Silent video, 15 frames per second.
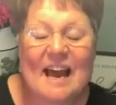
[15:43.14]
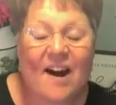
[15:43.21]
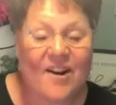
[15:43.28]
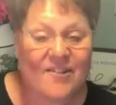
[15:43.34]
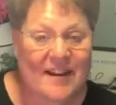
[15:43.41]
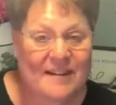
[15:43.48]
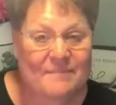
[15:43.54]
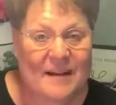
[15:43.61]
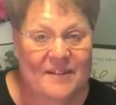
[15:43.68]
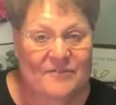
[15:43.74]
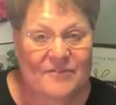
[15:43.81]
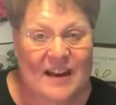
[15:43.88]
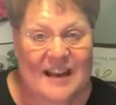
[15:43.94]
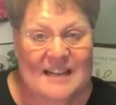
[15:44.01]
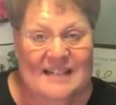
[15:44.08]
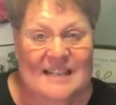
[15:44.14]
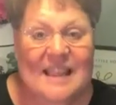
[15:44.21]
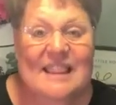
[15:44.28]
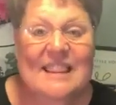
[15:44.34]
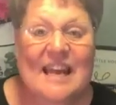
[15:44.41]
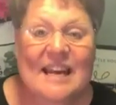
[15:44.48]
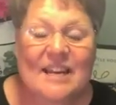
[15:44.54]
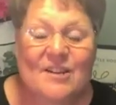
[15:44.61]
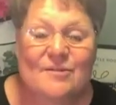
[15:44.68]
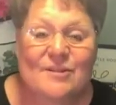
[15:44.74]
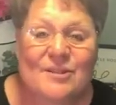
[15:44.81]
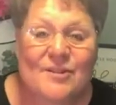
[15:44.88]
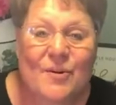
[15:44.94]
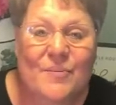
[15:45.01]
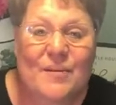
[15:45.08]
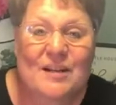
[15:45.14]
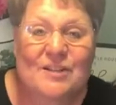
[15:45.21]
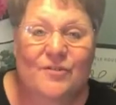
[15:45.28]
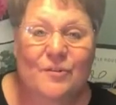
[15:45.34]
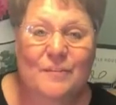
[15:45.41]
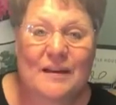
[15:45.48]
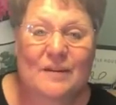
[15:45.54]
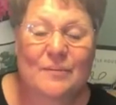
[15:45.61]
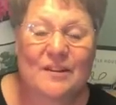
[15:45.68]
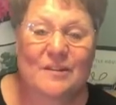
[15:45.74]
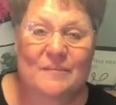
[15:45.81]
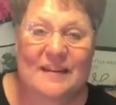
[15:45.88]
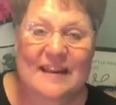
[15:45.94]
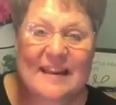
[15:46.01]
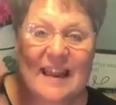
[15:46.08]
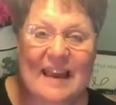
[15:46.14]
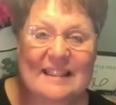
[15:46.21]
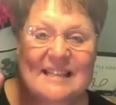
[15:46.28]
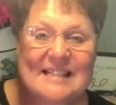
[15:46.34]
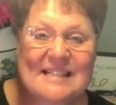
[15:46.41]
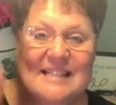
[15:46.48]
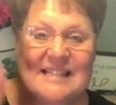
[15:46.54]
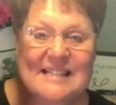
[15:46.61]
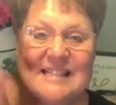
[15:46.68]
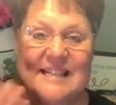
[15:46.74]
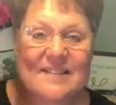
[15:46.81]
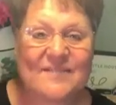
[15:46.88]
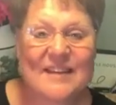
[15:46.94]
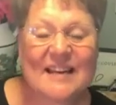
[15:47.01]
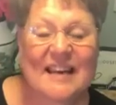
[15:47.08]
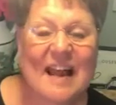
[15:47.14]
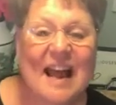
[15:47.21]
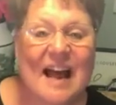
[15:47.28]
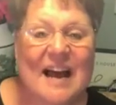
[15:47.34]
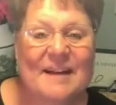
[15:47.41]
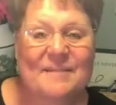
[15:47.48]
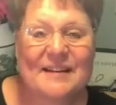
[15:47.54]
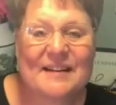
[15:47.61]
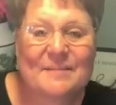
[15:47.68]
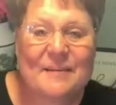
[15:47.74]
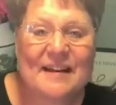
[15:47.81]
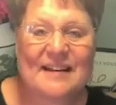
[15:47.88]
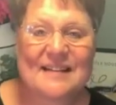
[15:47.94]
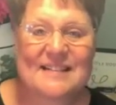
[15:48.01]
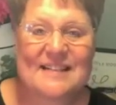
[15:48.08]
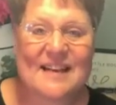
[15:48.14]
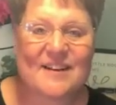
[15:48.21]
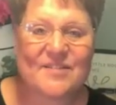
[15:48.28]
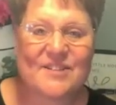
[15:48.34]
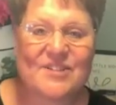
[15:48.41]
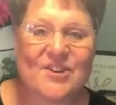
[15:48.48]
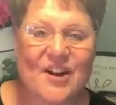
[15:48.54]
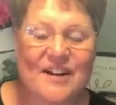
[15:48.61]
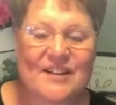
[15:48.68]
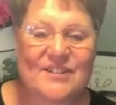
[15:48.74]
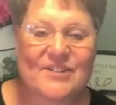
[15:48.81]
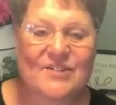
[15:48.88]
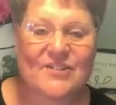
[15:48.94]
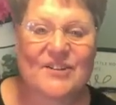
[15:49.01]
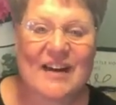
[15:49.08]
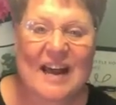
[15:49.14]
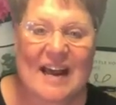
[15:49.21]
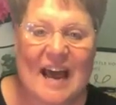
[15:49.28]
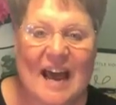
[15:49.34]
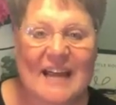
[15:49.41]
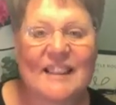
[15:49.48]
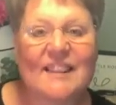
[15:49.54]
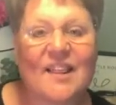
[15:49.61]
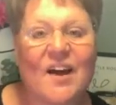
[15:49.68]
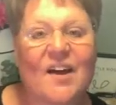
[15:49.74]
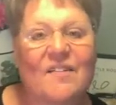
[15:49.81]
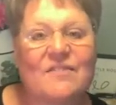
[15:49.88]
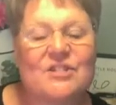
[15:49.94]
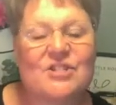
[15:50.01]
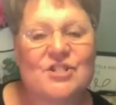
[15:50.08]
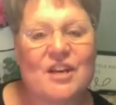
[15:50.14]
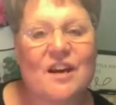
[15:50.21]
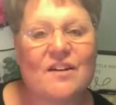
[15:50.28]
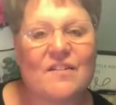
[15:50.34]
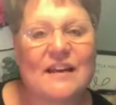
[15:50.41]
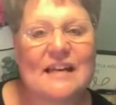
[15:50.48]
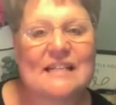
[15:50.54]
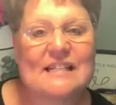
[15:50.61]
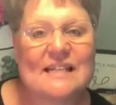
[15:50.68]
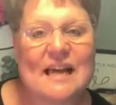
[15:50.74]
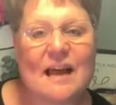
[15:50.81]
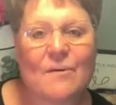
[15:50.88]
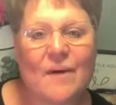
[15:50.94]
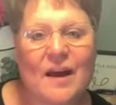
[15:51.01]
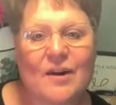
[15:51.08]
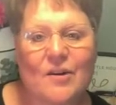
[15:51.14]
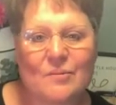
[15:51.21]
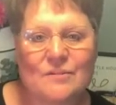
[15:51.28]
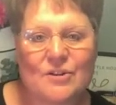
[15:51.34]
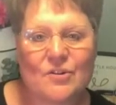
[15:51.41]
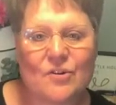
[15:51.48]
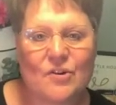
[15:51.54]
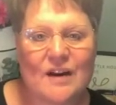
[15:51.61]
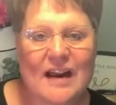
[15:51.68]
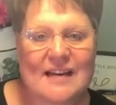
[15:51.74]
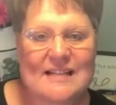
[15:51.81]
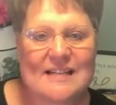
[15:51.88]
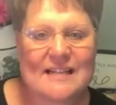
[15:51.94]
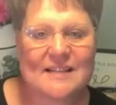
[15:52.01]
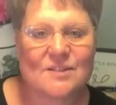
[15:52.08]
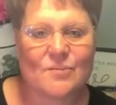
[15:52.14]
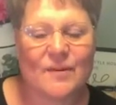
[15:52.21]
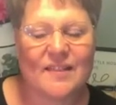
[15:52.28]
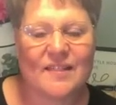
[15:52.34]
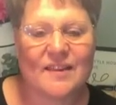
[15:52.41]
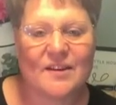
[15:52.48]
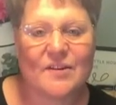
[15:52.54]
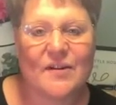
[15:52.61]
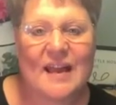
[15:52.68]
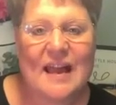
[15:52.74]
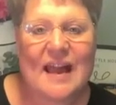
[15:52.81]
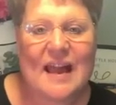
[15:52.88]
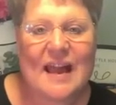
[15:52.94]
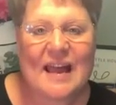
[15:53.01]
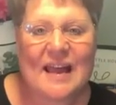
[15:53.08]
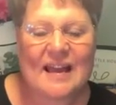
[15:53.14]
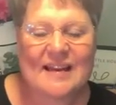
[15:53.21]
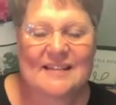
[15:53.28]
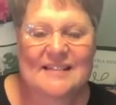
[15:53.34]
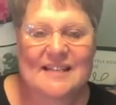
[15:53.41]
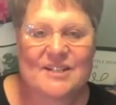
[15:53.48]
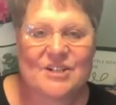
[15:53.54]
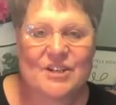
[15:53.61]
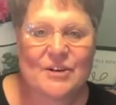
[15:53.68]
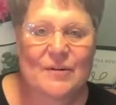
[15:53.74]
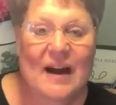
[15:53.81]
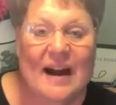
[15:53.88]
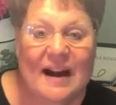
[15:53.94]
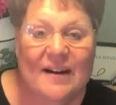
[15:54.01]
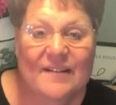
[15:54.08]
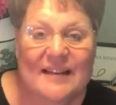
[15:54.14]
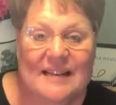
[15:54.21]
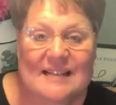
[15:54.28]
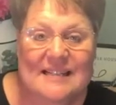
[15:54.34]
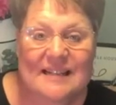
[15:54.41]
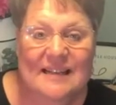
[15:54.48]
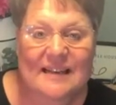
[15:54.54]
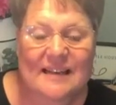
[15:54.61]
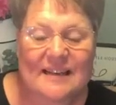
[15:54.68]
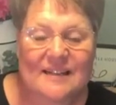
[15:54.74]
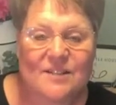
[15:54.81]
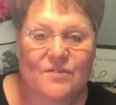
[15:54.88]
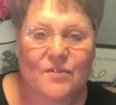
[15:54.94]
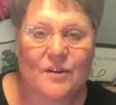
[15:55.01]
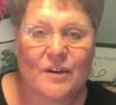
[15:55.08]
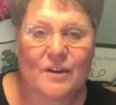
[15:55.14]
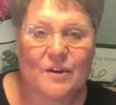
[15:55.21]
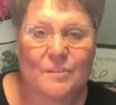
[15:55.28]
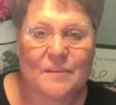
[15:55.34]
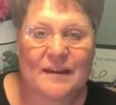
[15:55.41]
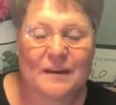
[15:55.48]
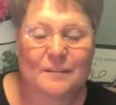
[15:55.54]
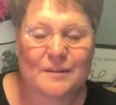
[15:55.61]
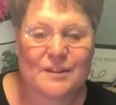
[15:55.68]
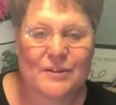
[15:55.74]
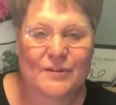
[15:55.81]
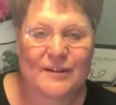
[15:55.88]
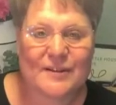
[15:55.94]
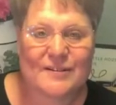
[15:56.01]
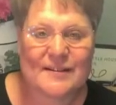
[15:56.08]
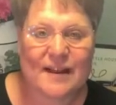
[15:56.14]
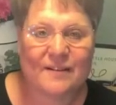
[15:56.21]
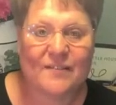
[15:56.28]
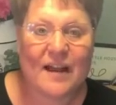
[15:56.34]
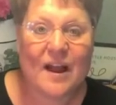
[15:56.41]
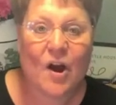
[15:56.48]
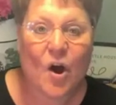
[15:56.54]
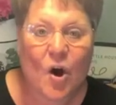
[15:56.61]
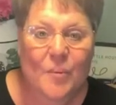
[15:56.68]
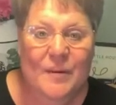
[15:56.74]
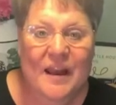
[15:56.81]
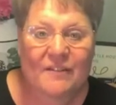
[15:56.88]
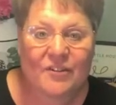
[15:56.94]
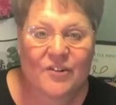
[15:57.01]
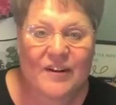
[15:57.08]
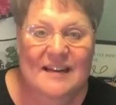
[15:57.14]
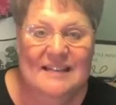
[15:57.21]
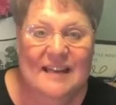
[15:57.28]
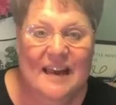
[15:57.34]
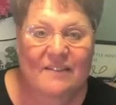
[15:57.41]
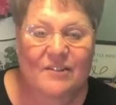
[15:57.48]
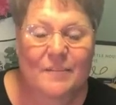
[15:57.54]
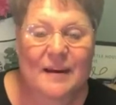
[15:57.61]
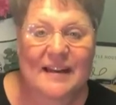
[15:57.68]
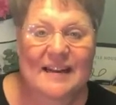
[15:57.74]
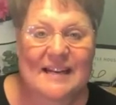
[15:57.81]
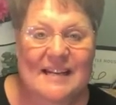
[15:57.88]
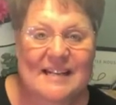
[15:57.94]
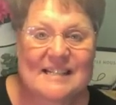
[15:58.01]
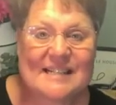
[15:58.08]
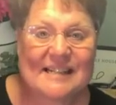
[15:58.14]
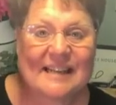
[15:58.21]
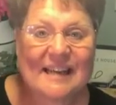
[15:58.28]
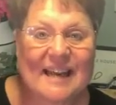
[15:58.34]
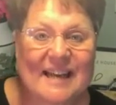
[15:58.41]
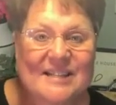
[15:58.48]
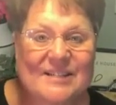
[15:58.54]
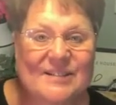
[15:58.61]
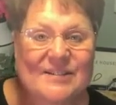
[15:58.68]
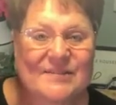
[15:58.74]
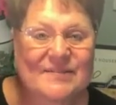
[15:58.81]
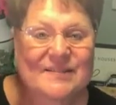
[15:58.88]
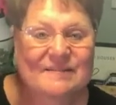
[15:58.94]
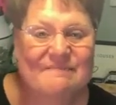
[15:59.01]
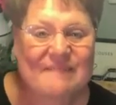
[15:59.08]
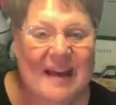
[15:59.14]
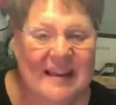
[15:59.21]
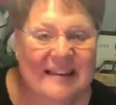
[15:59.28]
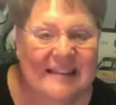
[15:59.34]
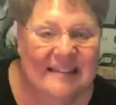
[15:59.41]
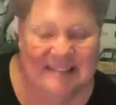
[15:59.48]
All right, my friends, thank you so much for being with me. Again, this is Timmy. I'm an independent designer with Chalk Couture, and I love sharing DIY home decor ideas with you and teaching you how easy it is for you to be able to do it yourself. Hope you have a great day, everybody. See you again soon. Bye.